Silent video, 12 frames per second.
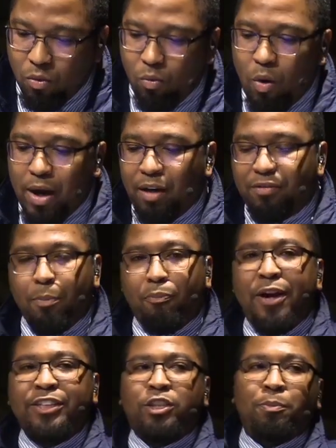one of the
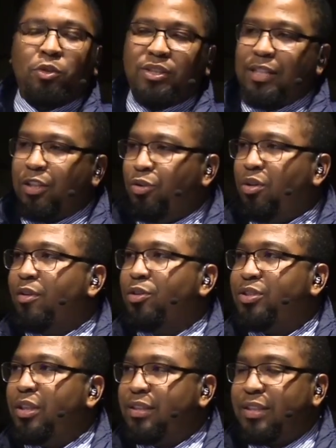principals at the
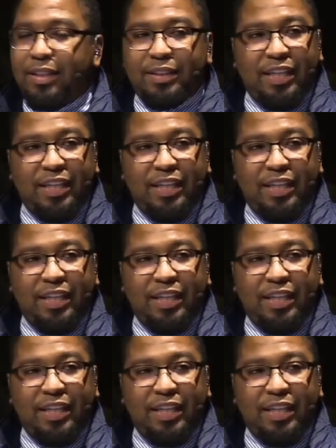university, said,